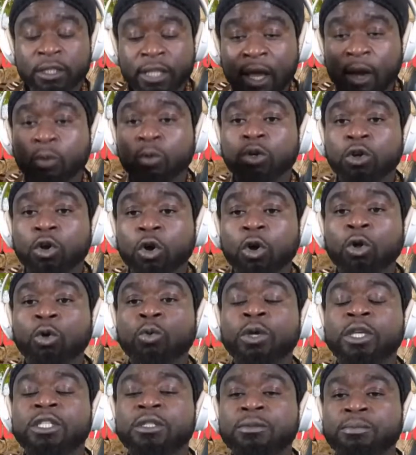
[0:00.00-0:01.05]
there would
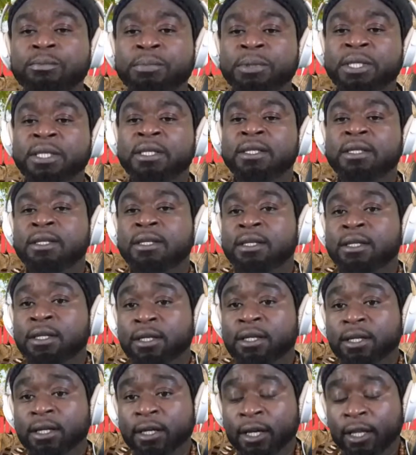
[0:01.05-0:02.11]
always be
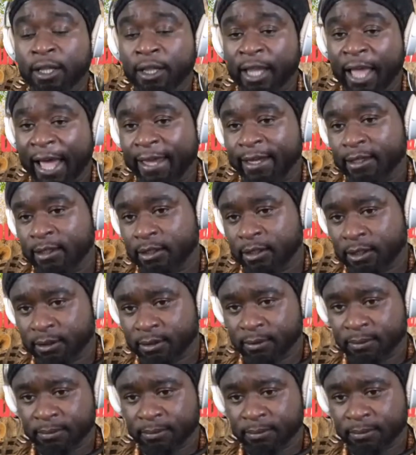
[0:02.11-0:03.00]
a light.